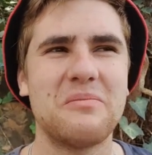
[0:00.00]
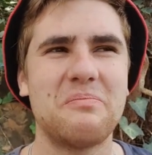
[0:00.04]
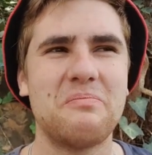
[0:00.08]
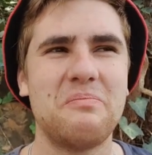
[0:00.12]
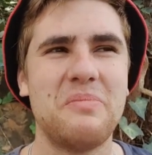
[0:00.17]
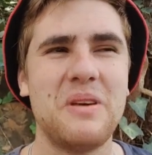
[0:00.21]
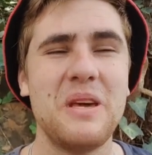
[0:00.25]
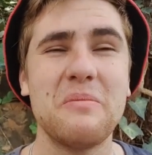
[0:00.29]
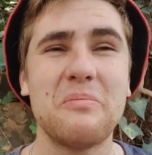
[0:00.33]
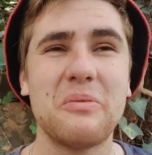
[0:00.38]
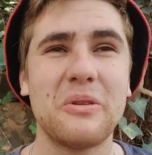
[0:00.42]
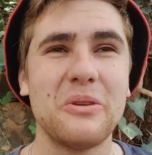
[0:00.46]

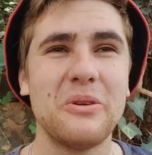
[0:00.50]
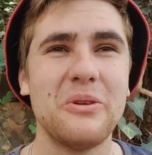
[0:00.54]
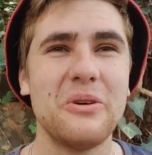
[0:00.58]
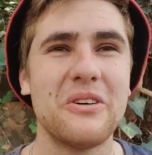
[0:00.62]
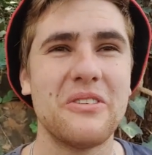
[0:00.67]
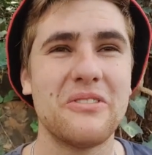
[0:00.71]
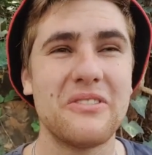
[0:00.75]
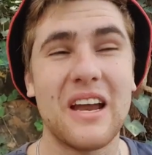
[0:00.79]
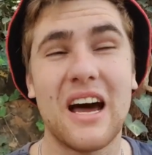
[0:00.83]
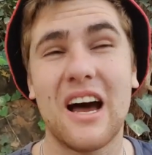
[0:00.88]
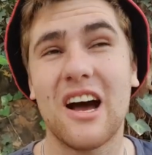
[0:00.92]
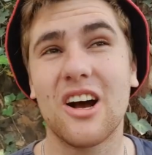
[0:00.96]
People who
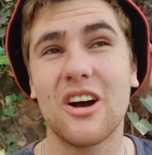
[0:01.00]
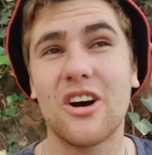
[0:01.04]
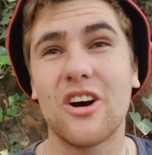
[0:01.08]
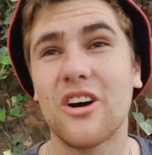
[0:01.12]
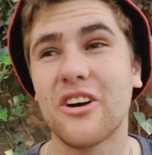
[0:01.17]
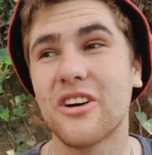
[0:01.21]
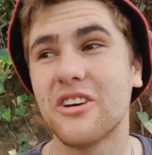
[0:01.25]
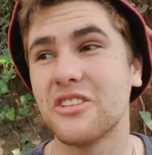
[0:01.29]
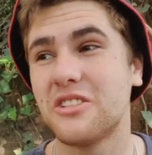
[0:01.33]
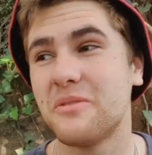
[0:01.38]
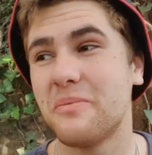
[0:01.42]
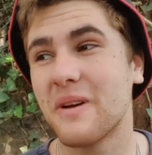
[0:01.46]
have now
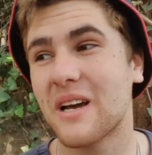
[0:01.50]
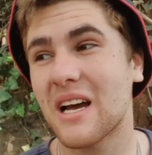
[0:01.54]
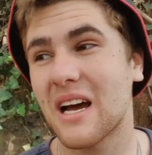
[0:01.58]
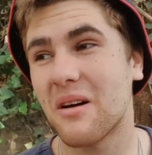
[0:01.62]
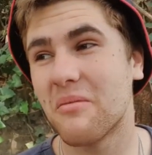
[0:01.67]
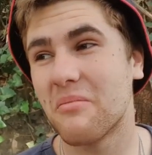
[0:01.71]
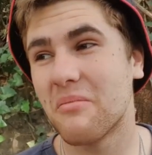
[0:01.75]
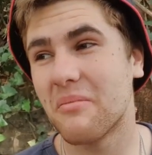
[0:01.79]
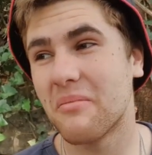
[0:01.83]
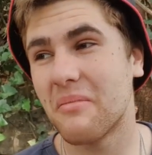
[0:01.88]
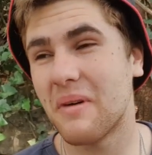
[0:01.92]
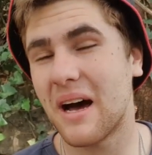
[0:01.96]
gone on to
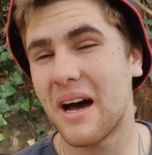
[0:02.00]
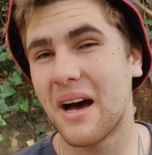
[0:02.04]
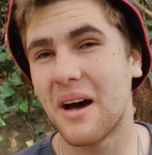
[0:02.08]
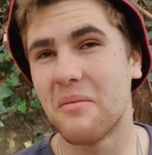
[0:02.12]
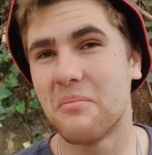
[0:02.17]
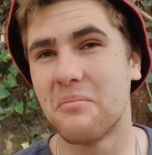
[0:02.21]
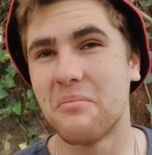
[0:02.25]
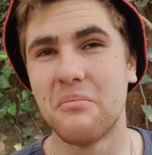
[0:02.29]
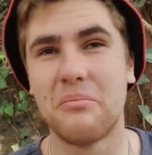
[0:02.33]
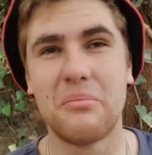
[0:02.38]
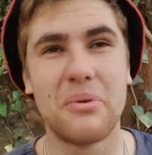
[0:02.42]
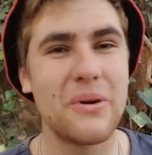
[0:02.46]
become
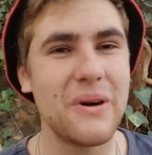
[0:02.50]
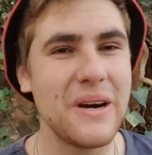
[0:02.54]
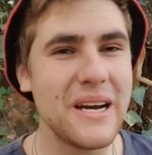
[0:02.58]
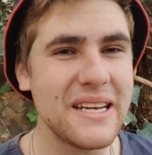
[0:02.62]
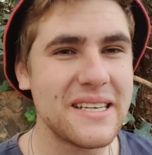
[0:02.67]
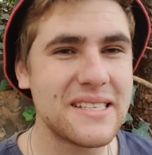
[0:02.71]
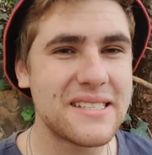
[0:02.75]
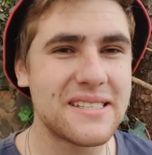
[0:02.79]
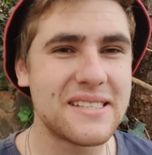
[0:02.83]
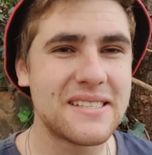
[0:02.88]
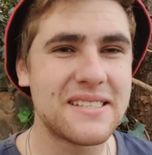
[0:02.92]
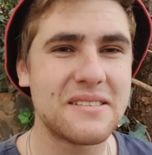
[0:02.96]

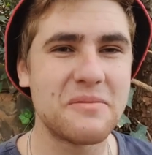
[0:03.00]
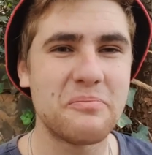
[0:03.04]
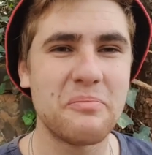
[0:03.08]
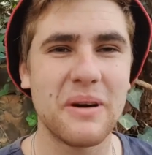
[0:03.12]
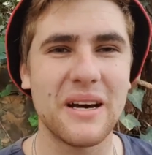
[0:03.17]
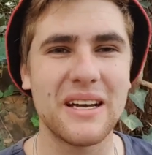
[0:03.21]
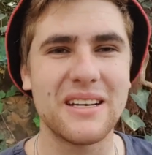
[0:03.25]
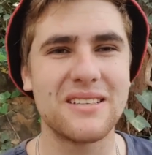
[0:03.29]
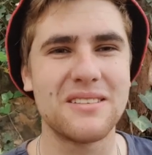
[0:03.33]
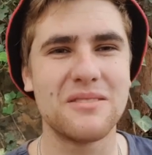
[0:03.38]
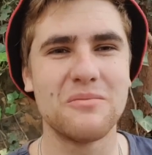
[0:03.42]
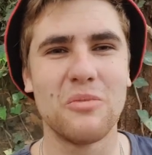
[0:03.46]
priests,
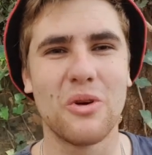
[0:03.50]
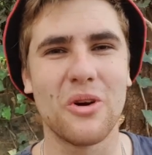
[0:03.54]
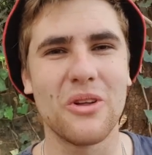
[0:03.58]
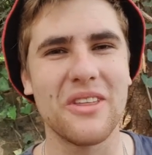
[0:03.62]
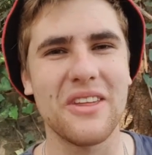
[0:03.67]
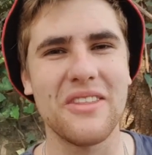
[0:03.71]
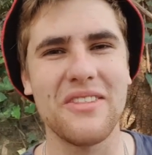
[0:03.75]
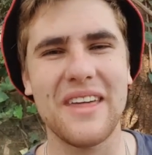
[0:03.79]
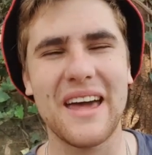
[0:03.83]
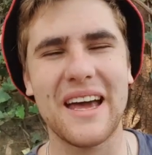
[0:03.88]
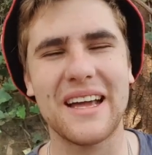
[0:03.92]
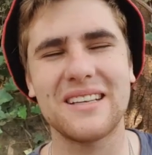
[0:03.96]
but more
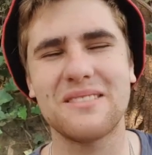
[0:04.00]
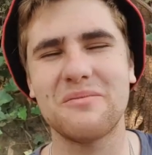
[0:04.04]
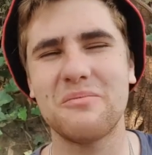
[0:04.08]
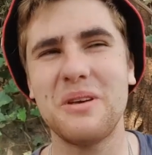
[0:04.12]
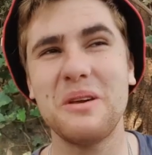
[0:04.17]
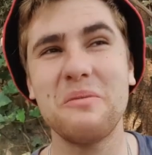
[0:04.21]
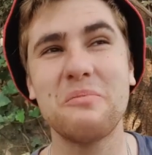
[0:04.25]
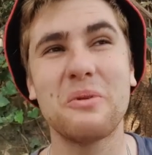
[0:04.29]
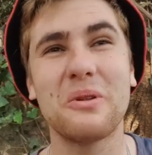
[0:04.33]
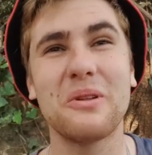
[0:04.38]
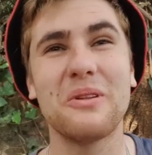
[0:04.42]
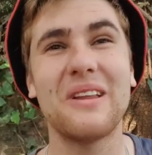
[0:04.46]
than that,
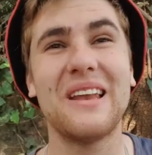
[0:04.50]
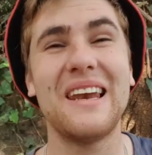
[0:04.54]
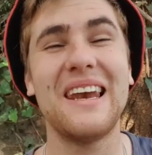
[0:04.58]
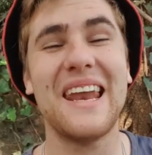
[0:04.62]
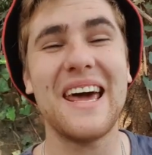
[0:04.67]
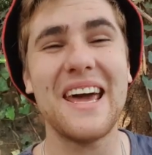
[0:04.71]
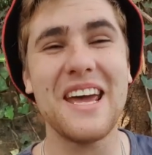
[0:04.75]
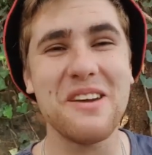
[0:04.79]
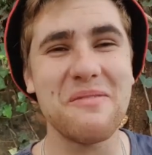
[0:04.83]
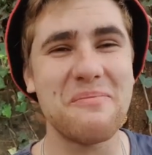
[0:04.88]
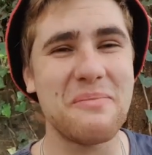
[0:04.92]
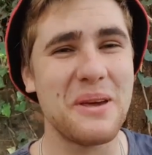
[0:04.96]

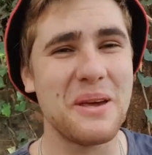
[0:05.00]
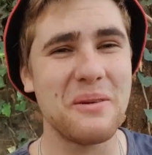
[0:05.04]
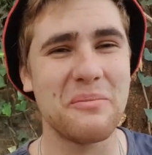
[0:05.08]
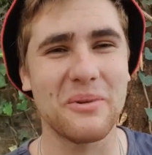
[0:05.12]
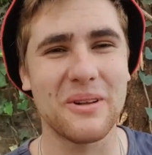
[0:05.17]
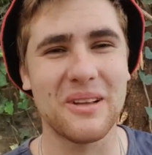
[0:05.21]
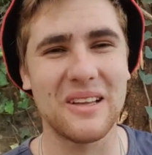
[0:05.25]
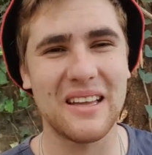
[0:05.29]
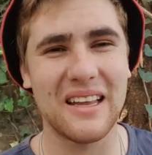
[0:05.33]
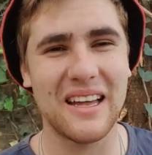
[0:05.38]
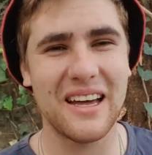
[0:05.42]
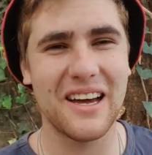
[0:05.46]
lay
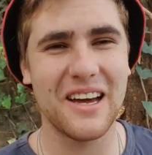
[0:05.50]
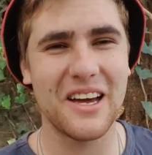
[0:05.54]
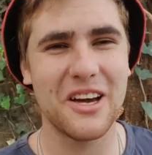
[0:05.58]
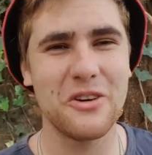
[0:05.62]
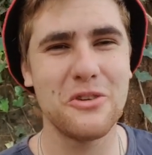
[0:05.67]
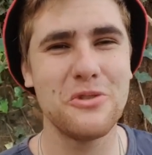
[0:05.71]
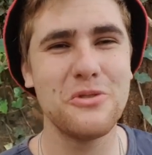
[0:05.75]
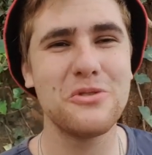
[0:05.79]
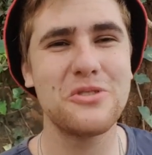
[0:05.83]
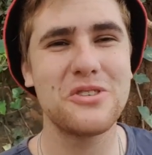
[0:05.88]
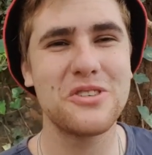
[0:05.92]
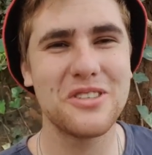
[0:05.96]
people
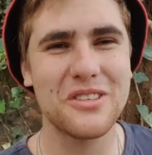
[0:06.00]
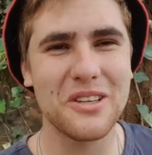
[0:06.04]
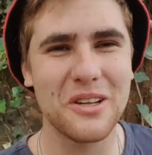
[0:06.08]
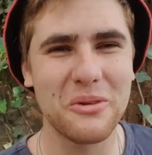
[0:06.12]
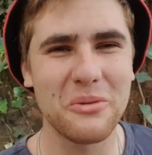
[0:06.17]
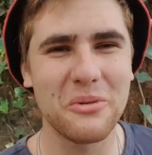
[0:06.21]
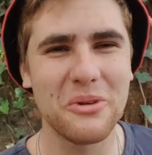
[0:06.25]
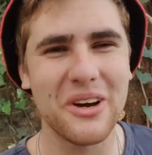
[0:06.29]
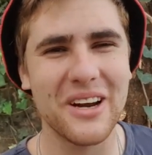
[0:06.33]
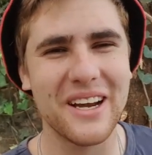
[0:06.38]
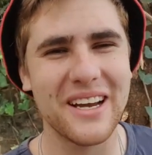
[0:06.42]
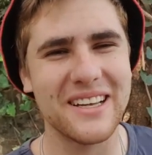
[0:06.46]
who still
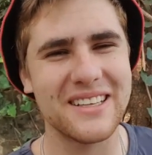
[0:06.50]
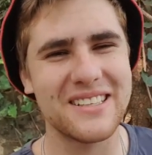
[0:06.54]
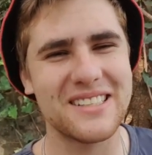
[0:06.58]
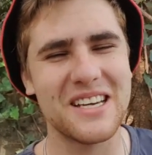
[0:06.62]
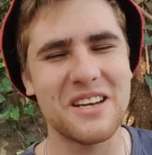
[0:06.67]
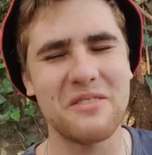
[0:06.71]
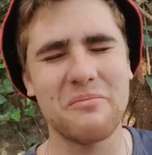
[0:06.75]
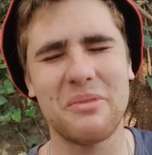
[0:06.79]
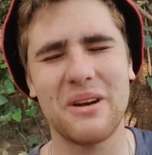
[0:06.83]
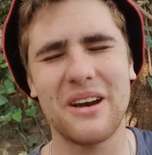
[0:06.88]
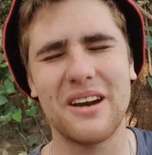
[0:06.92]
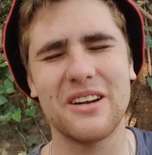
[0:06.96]
work at
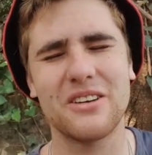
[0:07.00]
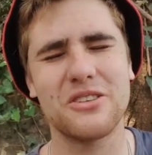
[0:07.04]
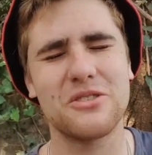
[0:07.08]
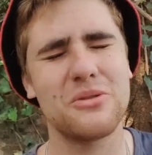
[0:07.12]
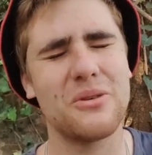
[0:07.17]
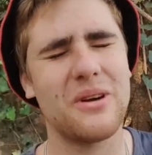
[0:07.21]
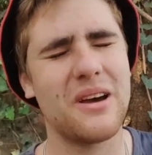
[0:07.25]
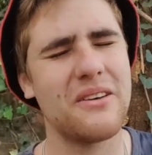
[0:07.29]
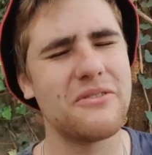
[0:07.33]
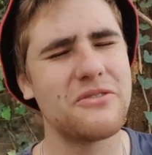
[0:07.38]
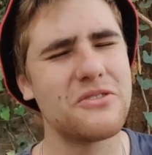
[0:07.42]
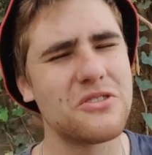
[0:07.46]
St. Benedict's, who
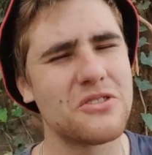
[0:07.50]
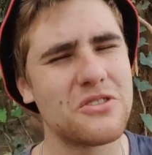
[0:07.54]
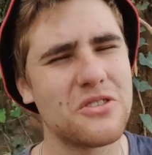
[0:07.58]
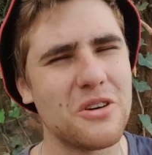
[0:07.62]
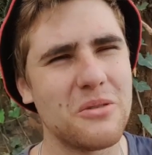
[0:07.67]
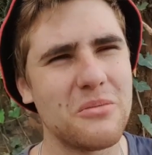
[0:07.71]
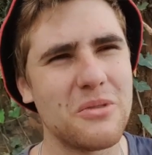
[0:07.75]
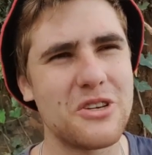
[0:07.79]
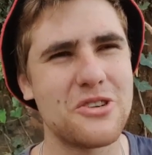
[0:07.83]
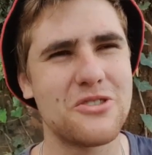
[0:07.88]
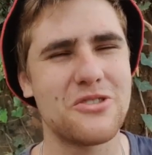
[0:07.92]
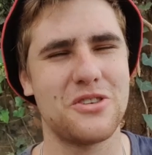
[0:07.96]
I have so
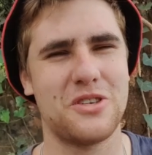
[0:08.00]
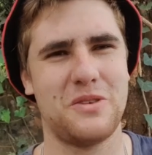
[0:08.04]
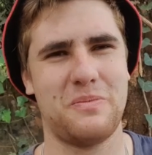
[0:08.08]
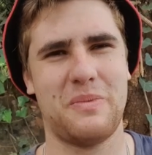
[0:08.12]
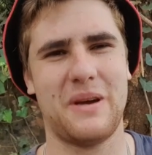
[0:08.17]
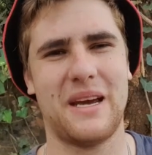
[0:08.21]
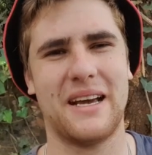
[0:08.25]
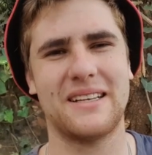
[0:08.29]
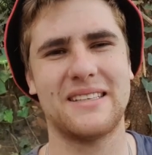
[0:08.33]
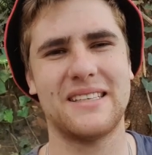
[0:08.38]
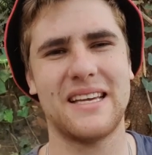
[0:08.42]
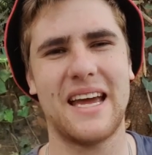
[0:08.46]
much
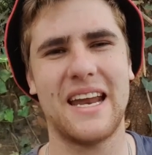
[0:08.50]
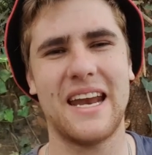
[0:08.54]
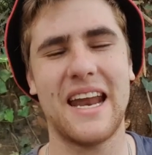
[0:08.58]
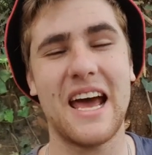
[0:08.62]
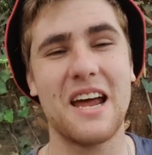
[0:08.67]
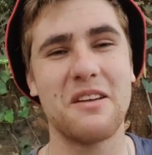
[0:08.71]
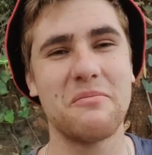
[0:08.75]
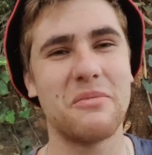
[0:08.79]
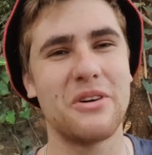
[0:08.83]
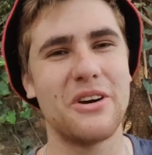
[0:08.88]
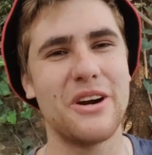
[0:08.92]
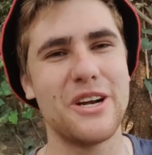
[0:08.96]
respect and
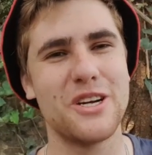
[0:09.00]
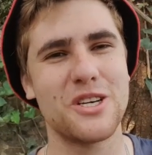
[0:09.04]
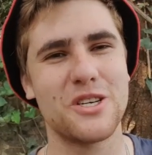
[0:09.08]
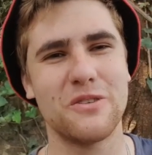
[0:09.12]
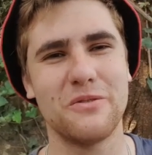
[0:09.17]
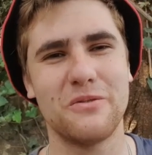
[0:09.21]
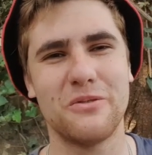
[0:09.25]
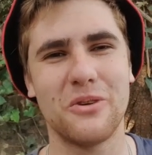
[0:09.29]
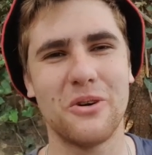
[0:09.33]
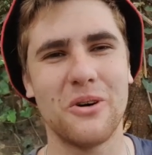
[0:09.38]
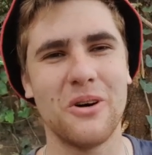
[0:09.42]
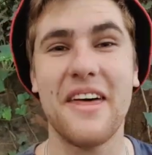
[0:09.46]
admiration for.